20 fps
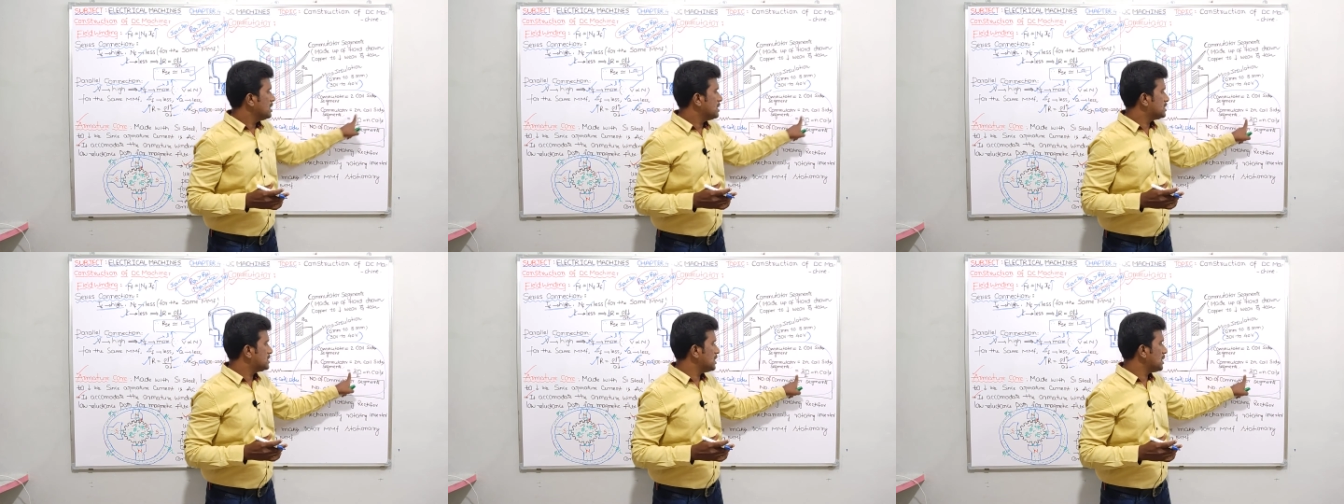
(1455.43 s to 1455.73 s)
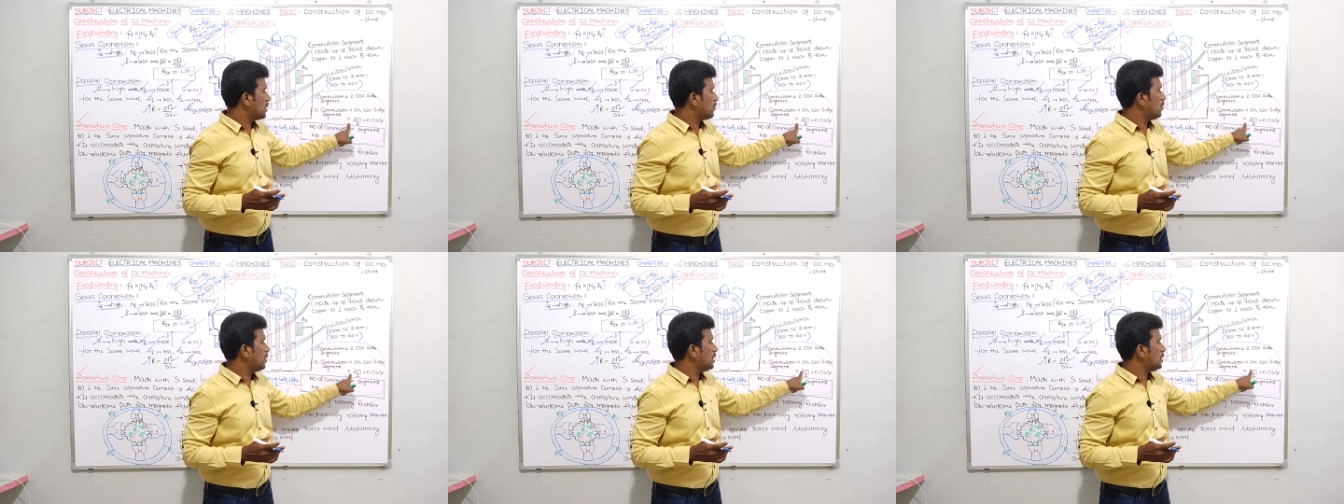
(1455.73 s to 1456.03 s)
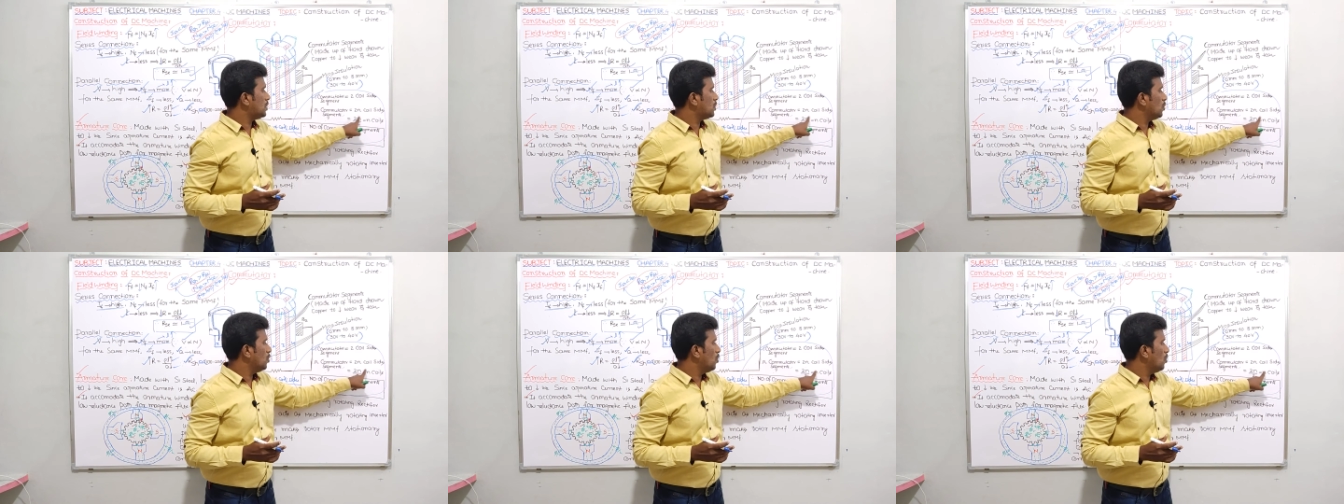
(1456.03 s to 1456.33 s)
is
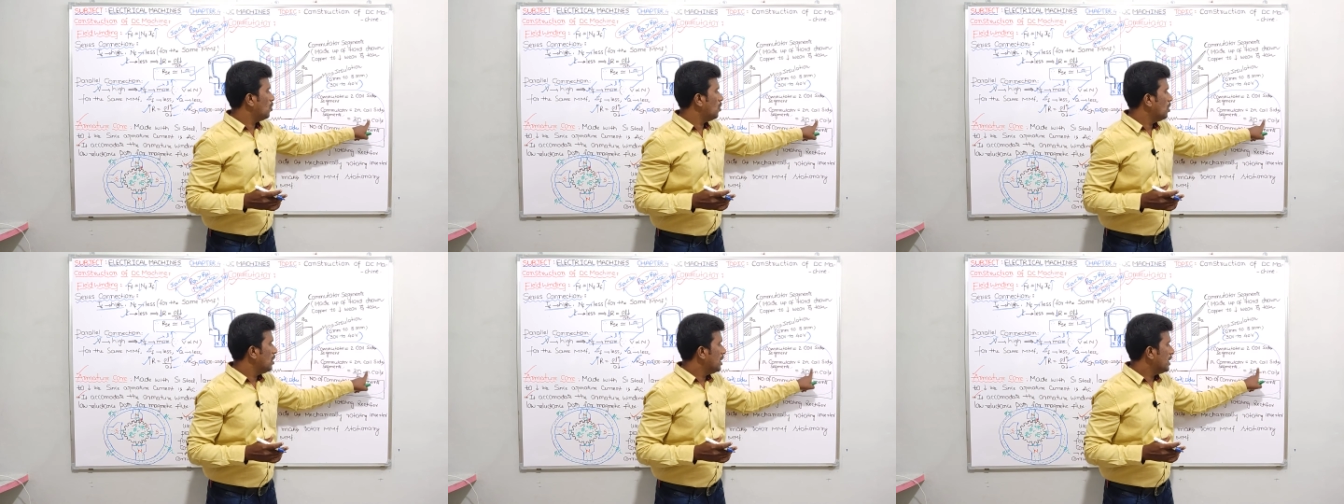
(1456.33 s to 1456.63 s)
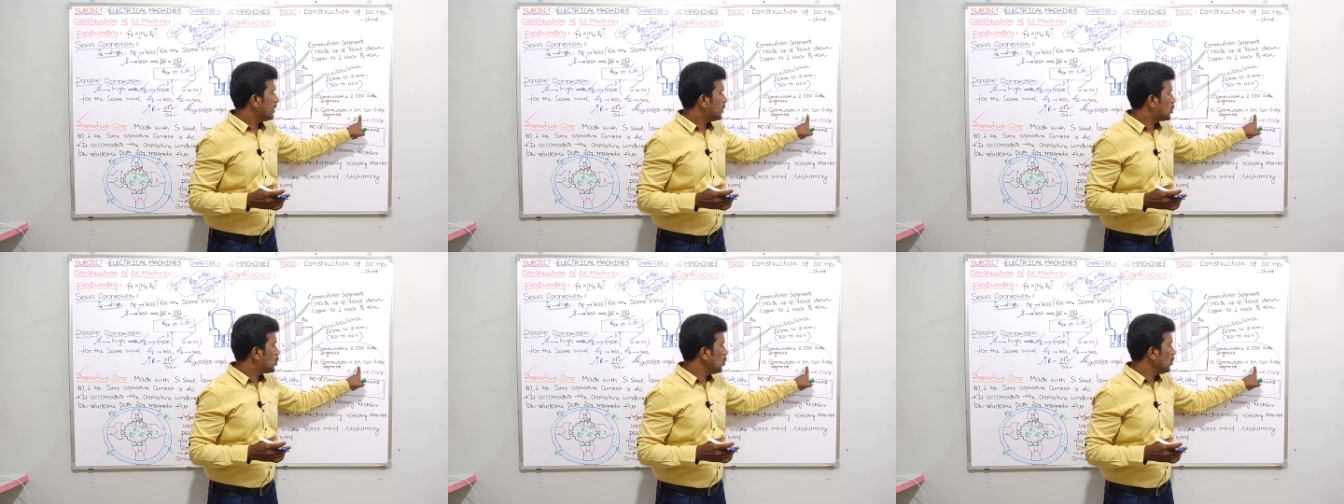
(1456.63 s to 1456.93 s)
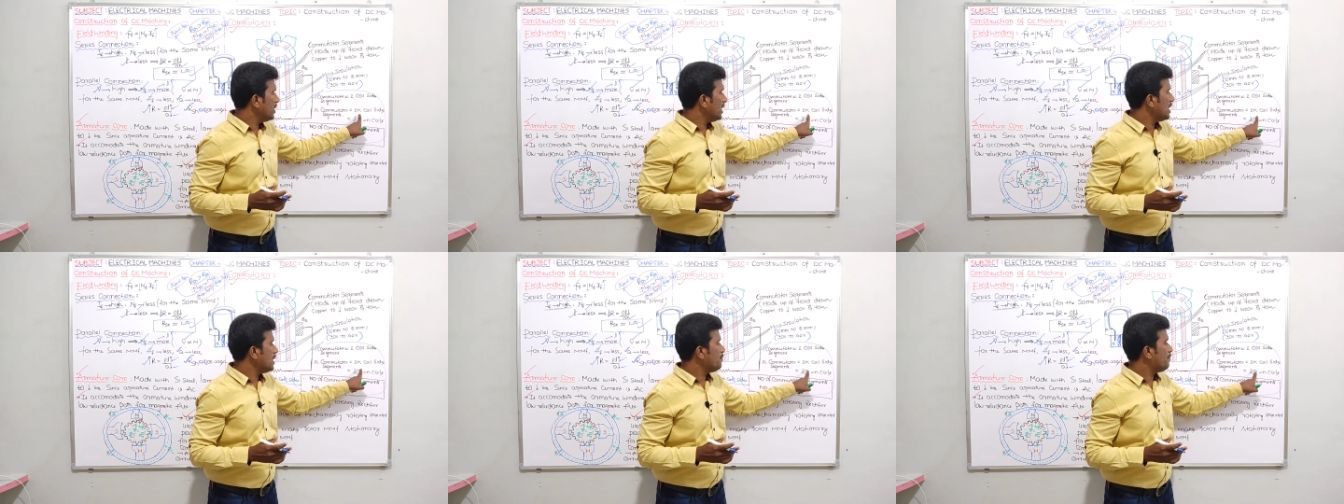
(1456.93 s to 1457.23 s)
equal to
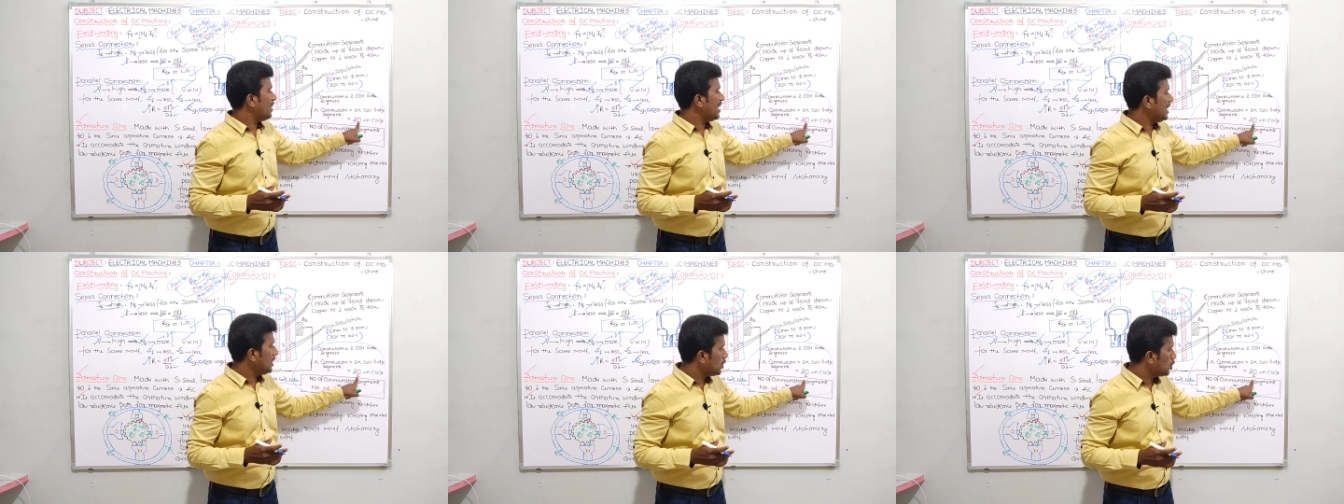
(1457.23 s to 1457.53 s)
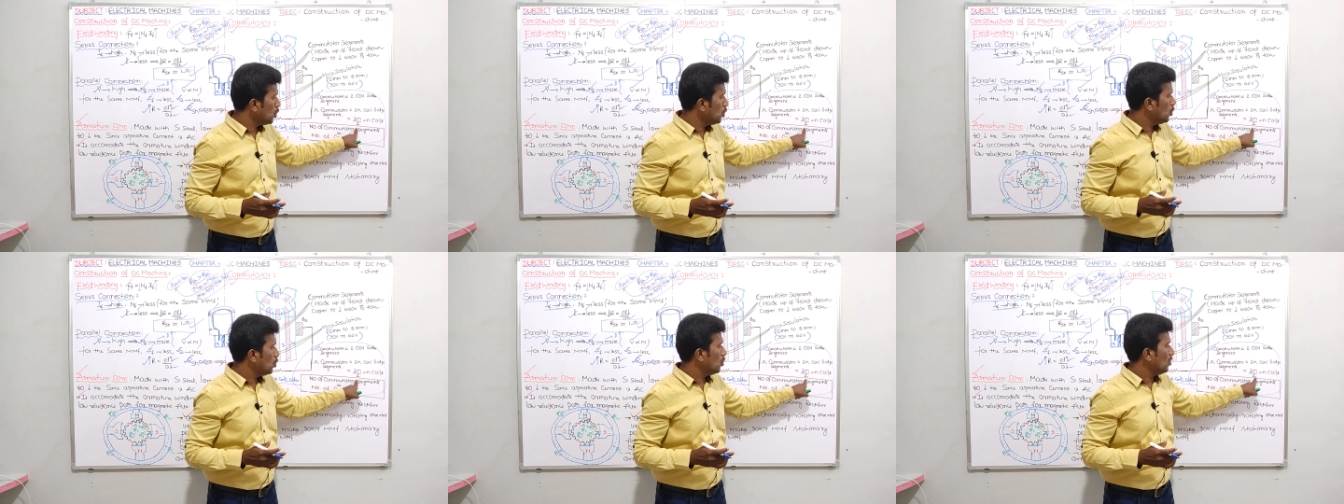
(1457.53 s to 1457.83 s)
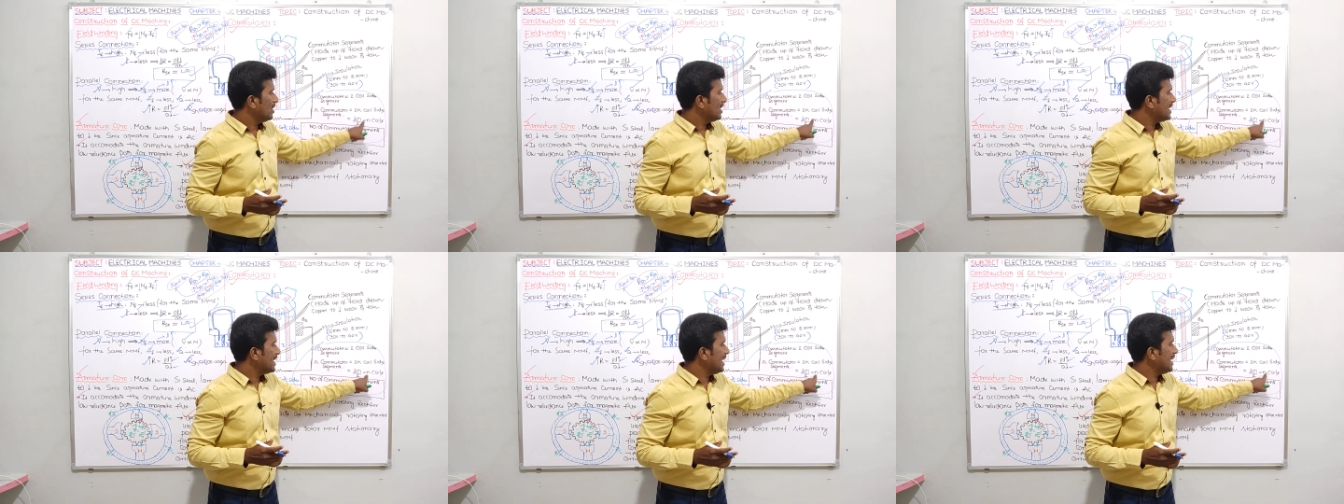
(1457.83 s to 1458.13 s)
2n by
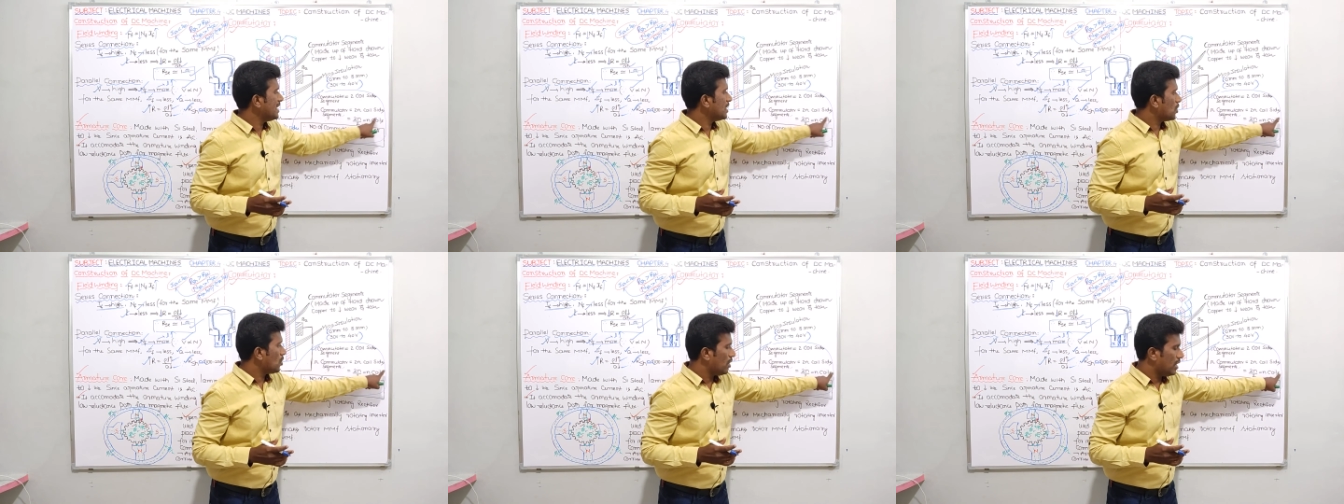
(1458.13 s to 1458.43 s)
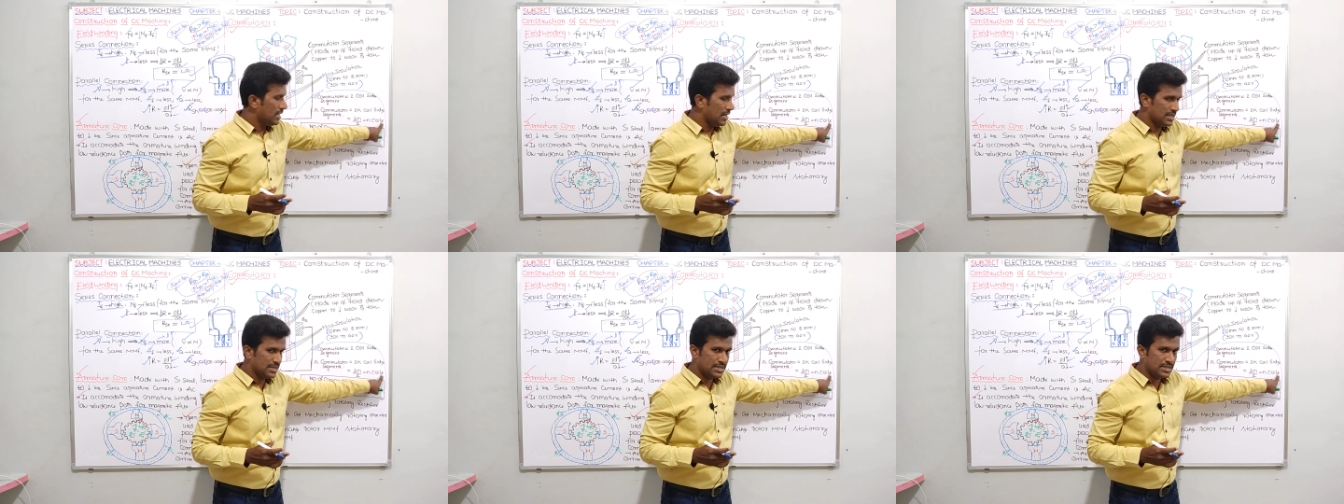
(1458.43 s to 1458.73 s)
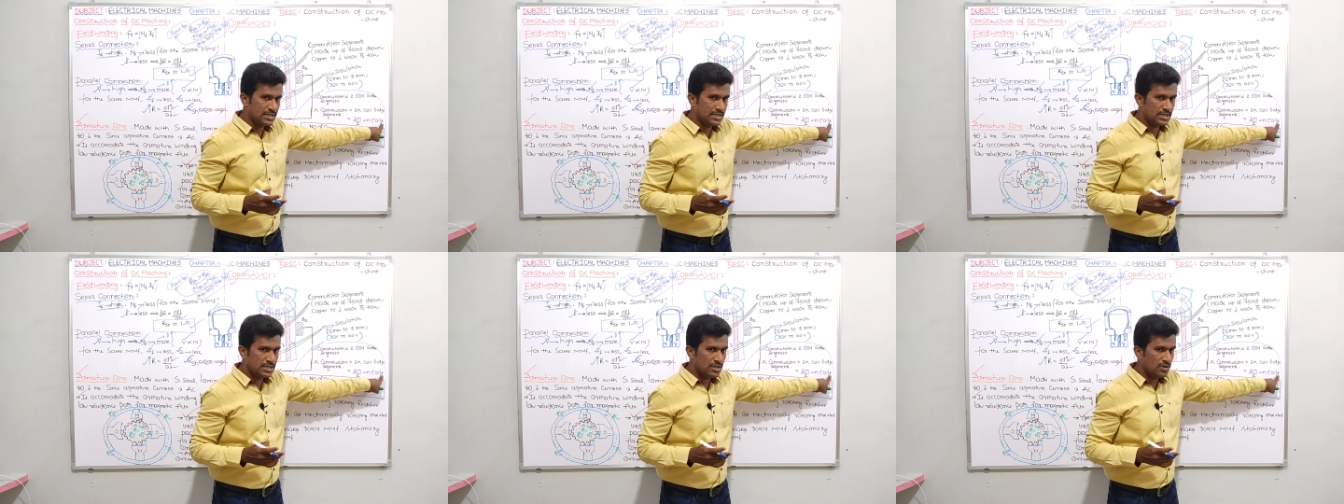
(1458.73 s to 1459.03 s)
2 n
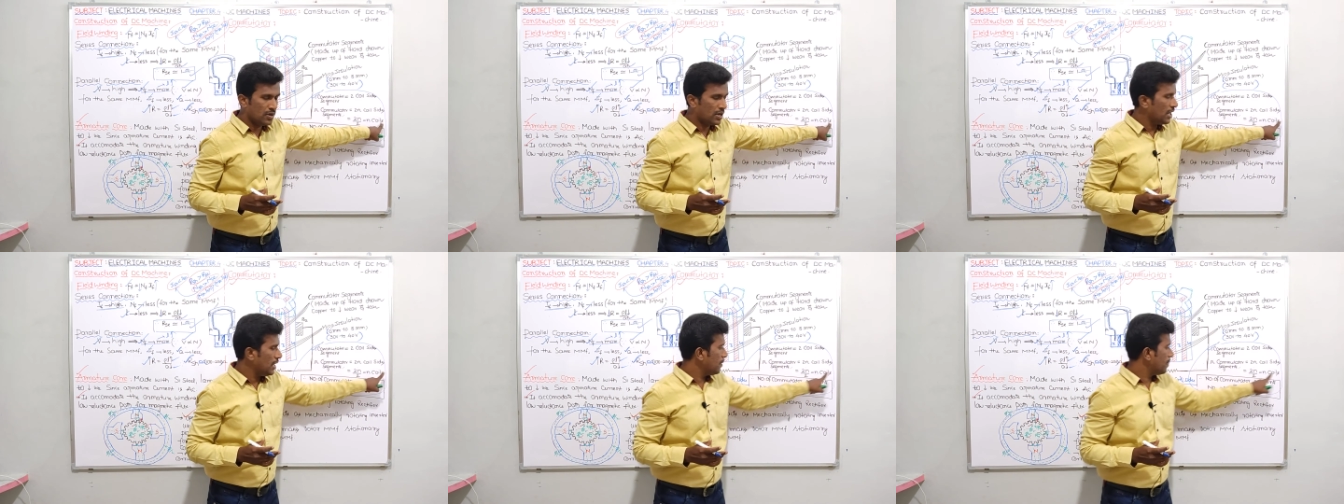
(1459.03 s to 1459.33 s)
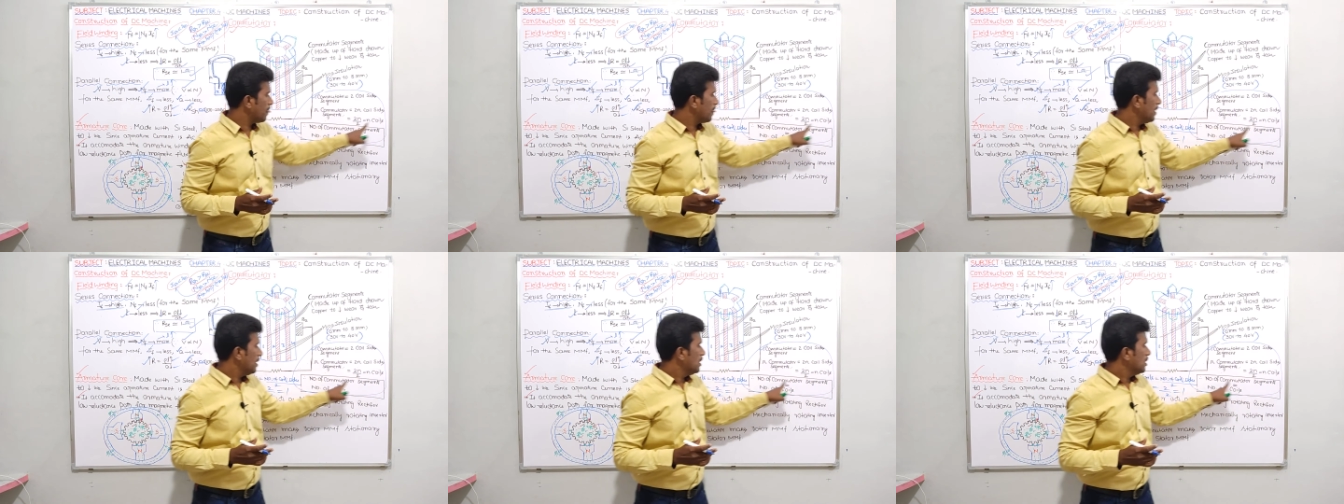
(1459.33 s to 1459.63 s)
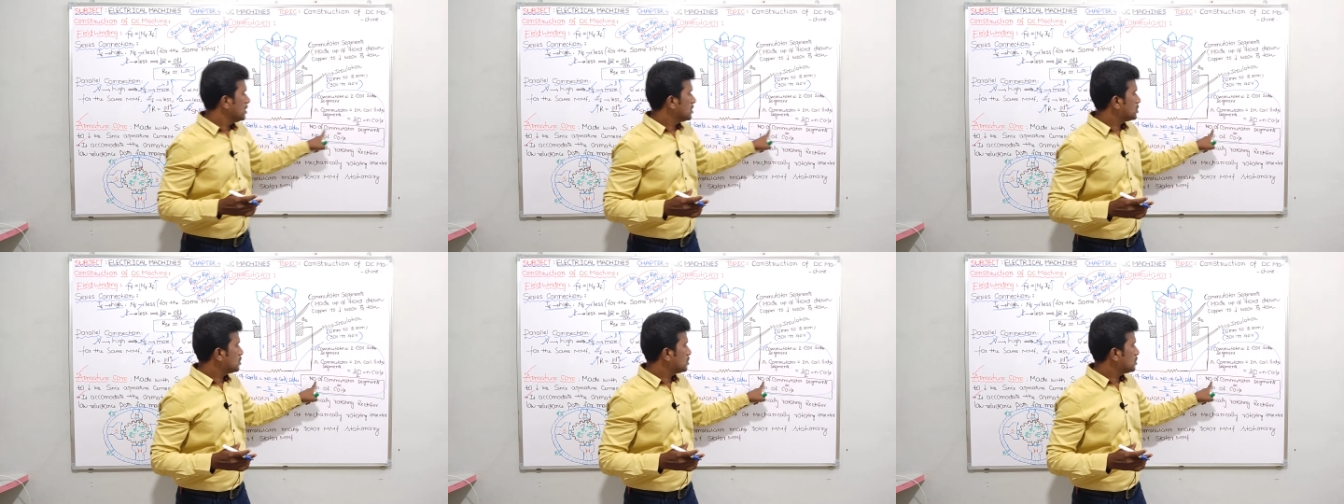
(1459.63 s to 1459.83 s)
coils. Okay.